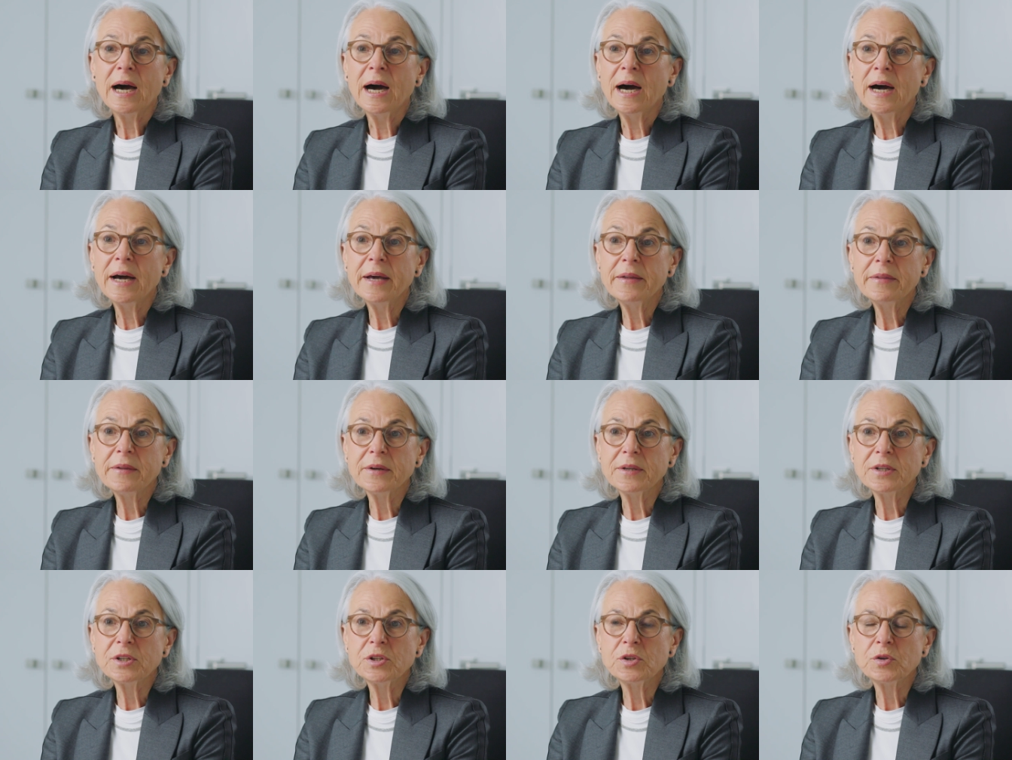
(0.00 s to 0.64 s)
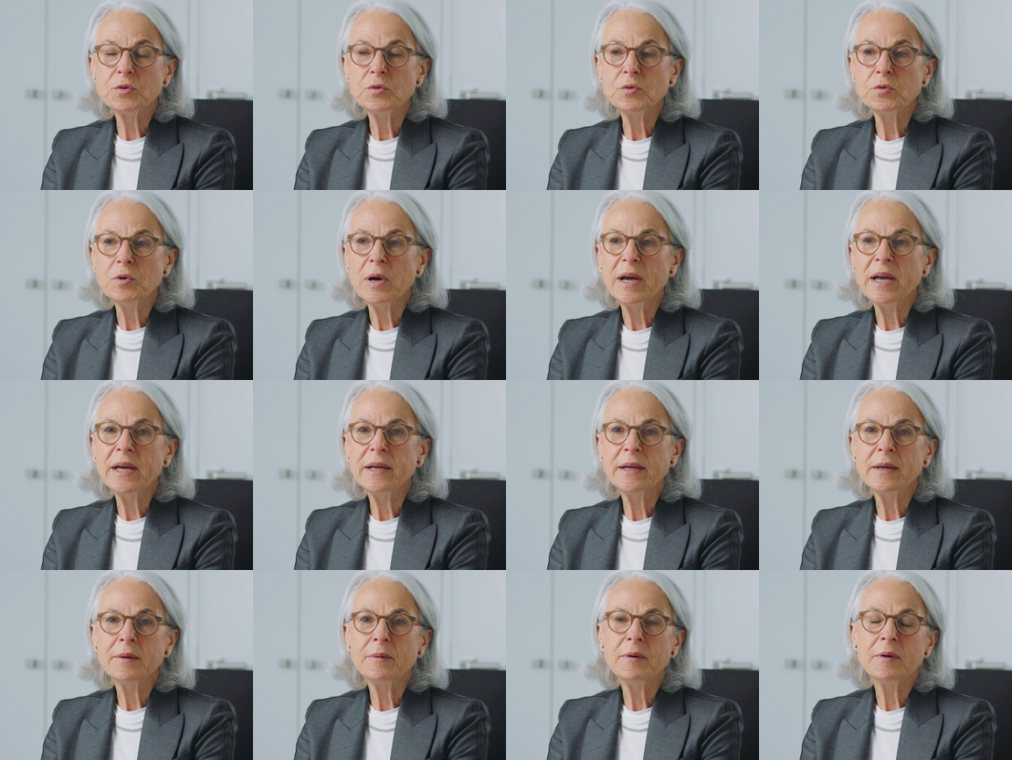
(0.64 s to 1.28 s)
either to
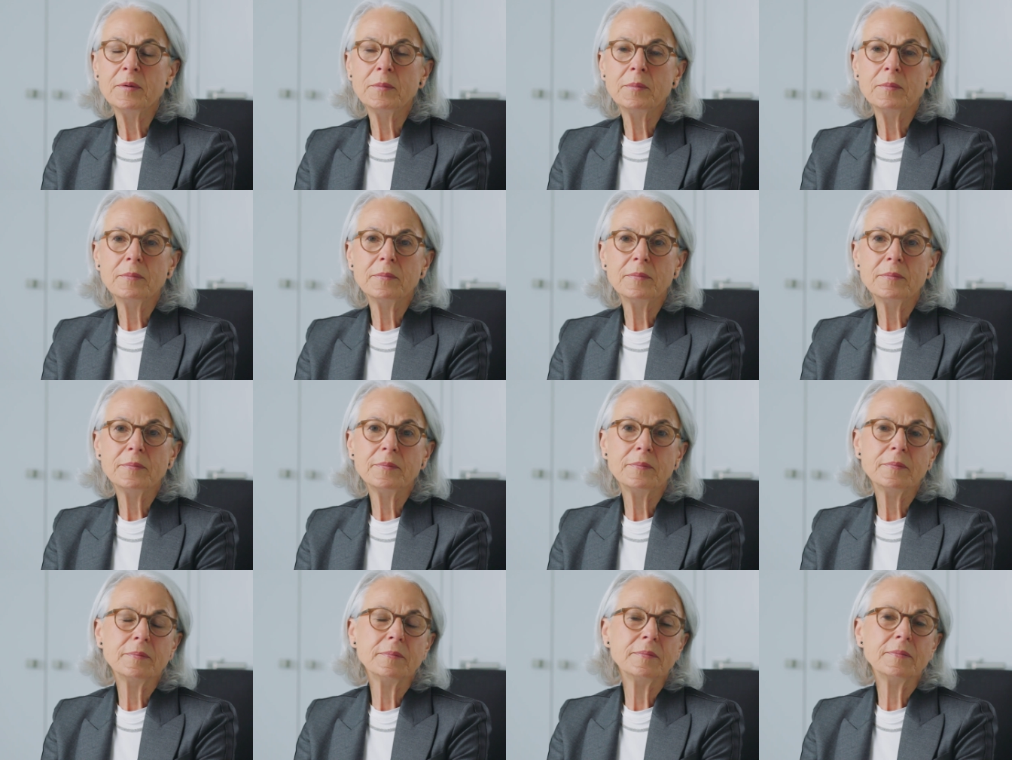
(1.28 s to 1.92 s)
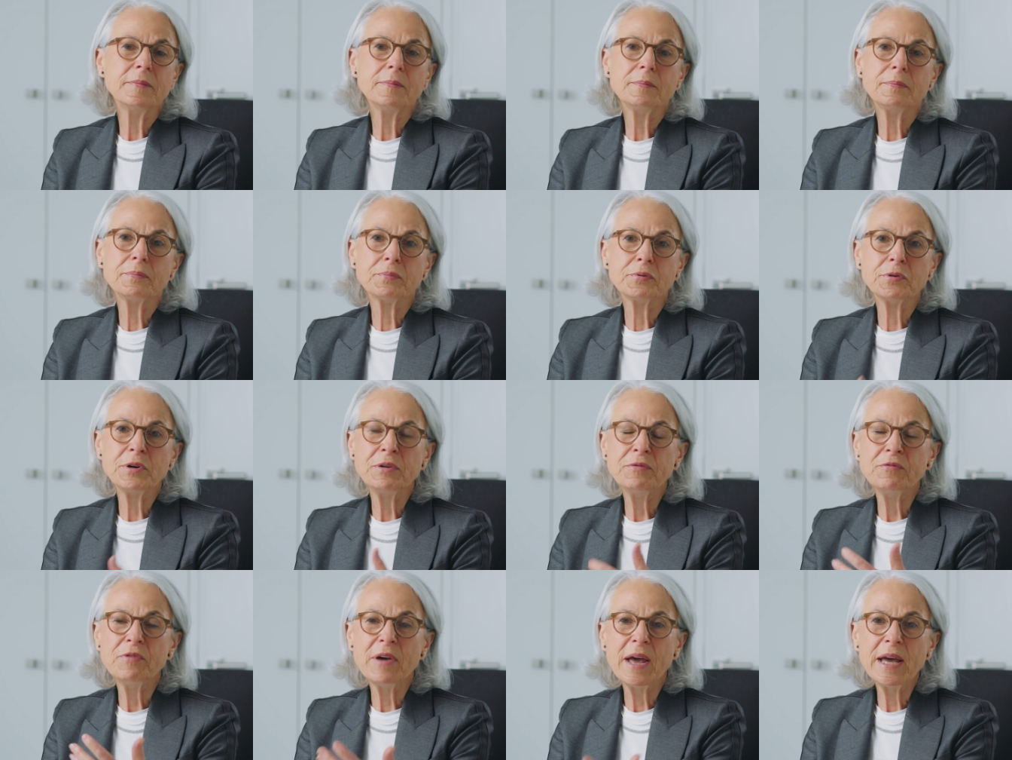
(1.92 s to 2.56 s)
uh,
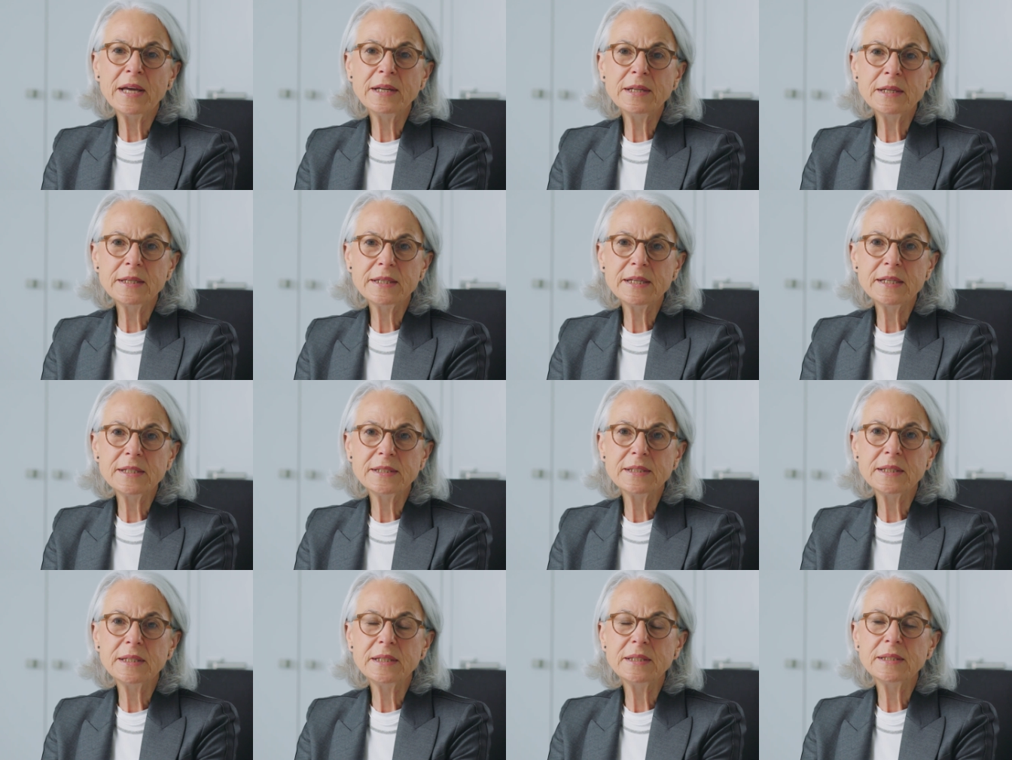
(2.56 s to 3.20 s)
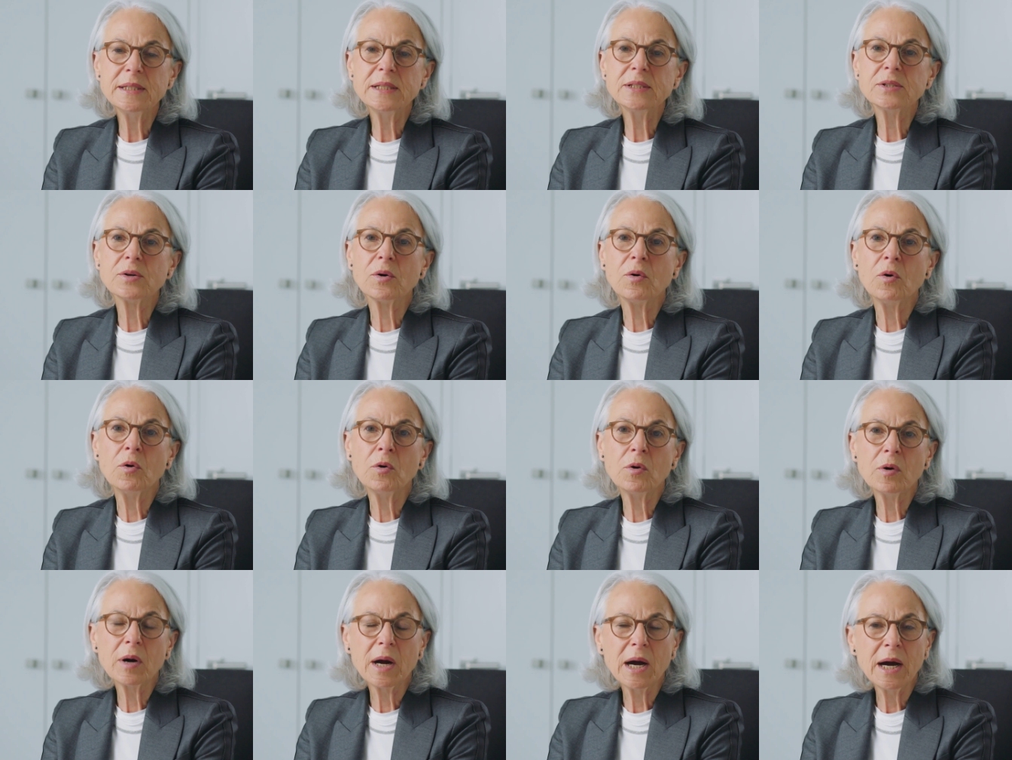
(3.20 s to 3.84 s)
prevent diseases
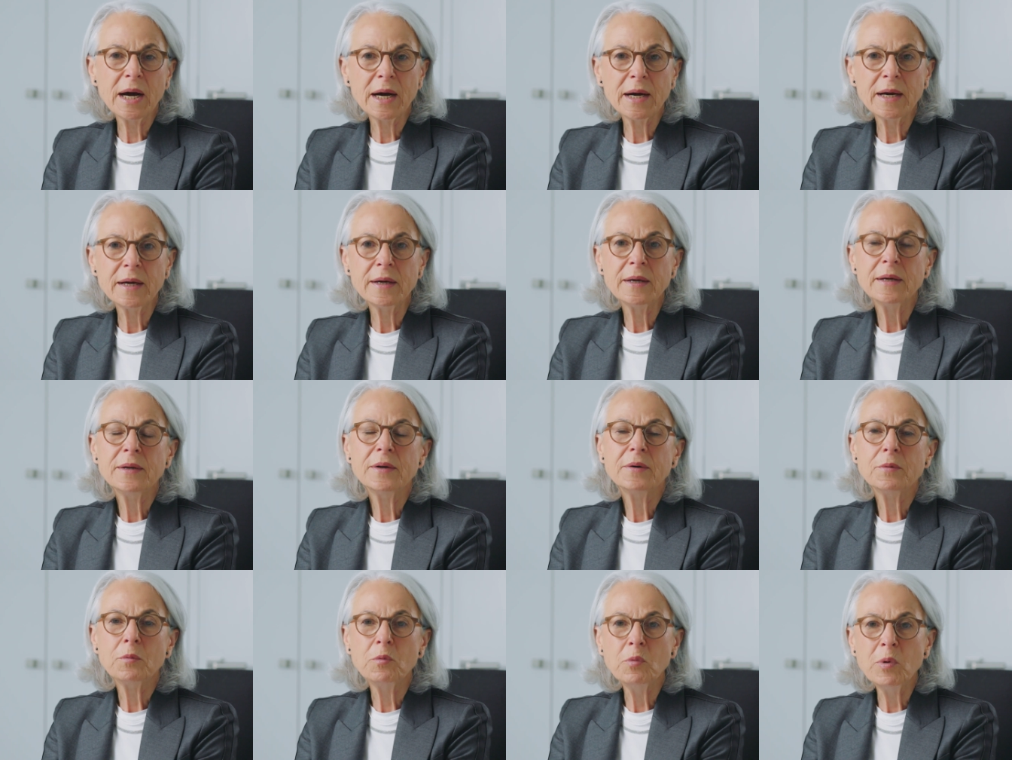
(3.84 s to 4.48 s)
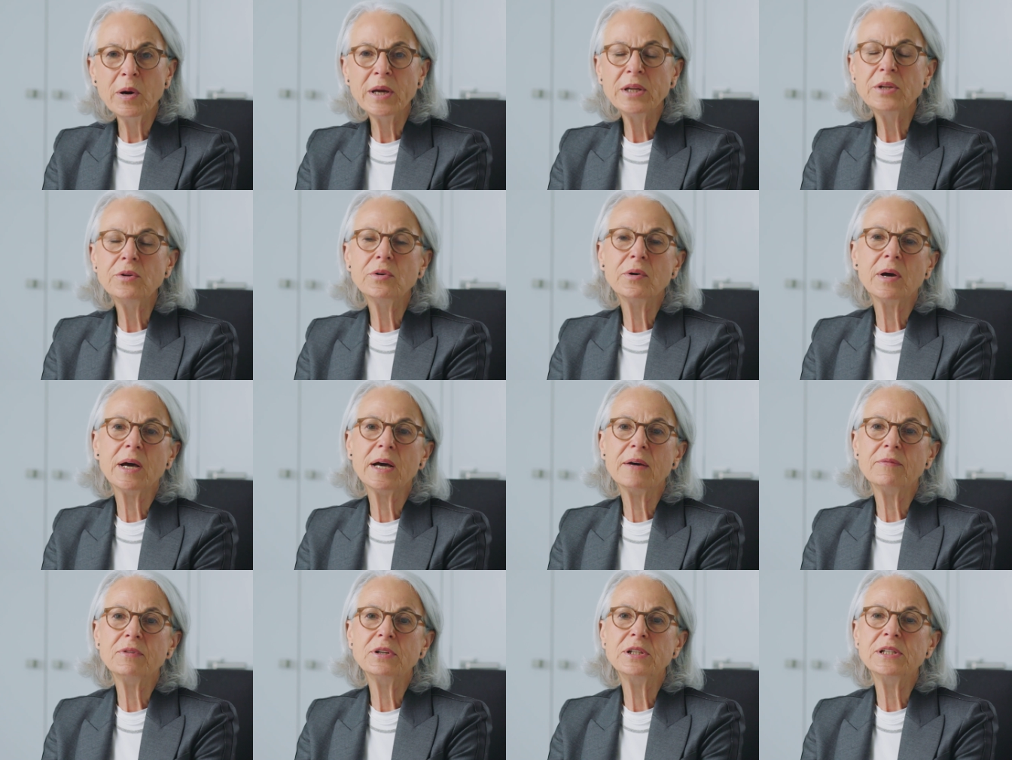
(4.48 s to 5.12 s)
or uh, when you
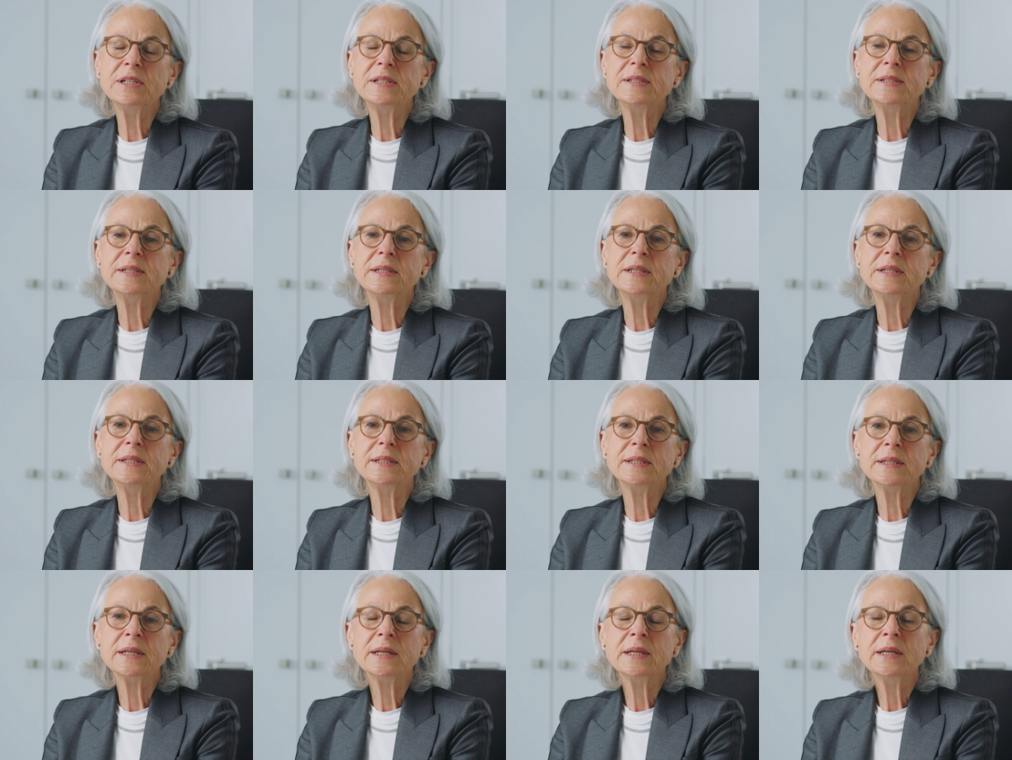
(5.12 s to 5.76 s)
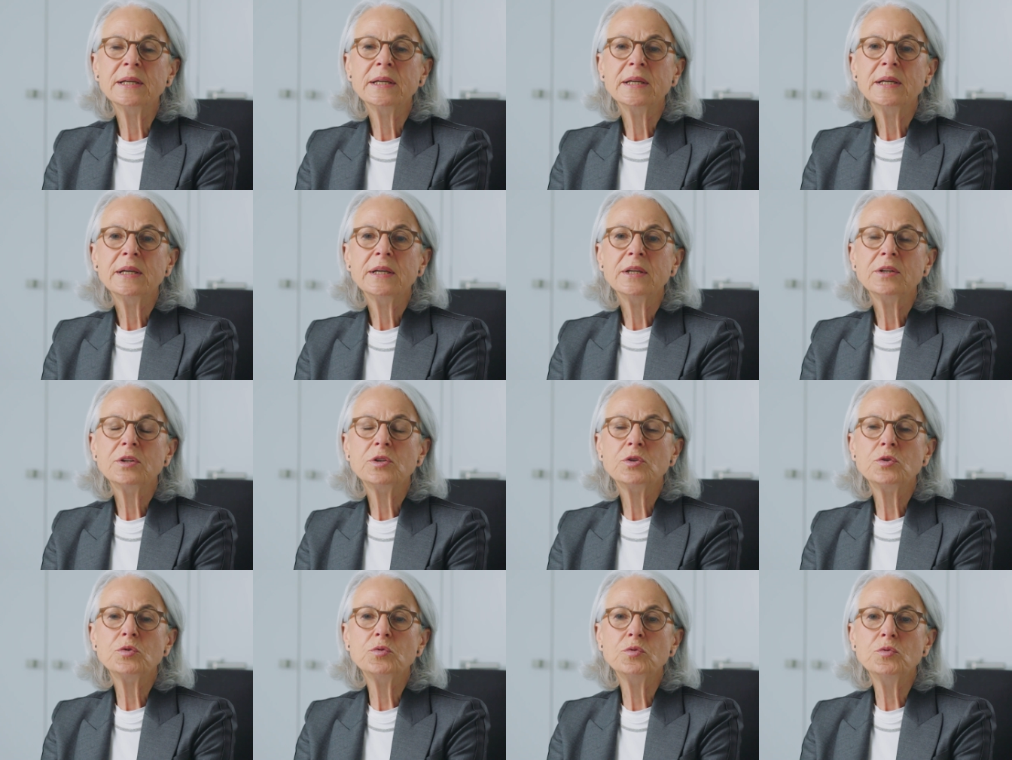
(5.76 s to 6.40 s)
have a disease,
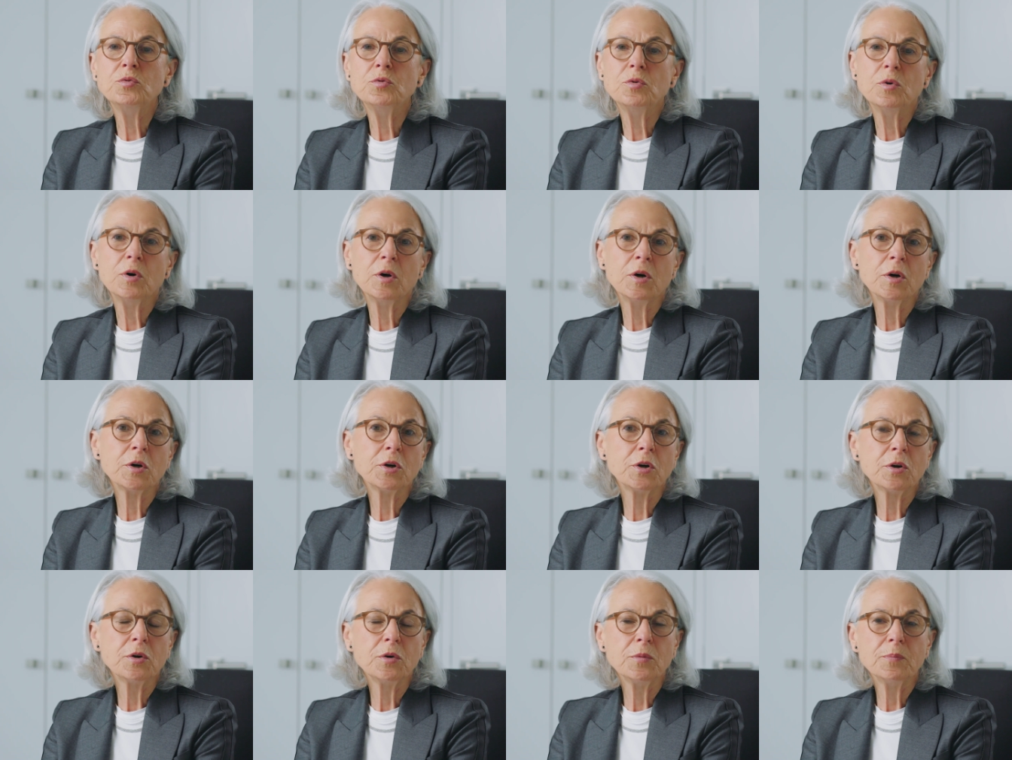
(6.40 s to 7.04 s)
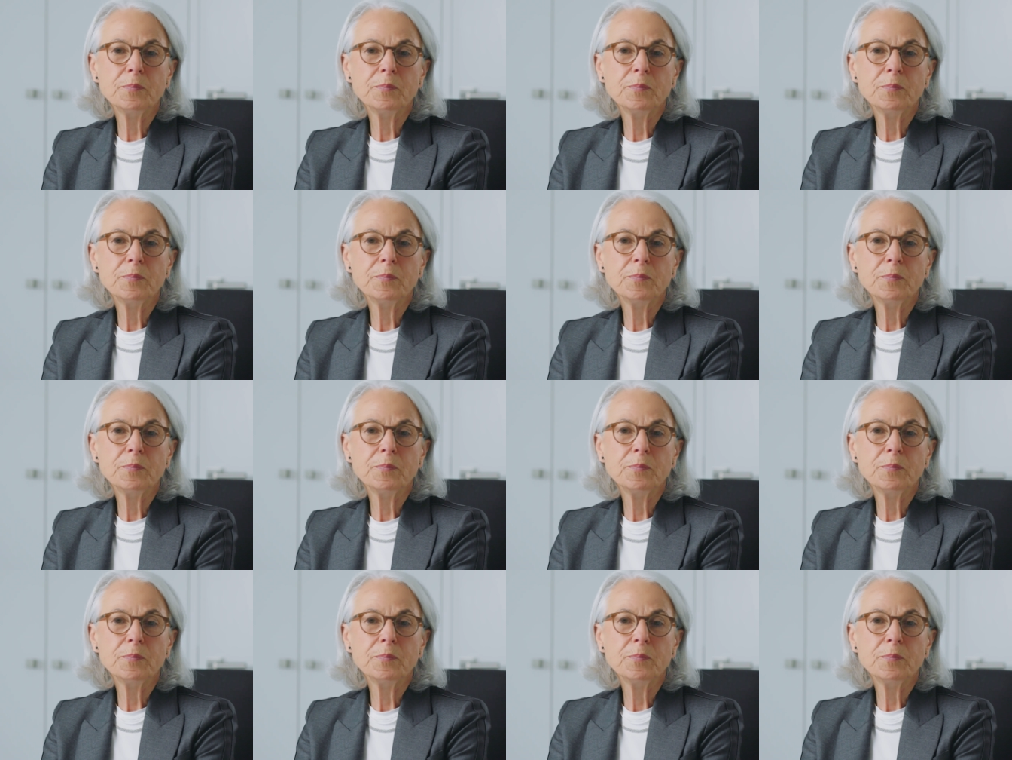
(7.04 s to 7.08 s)
to uh,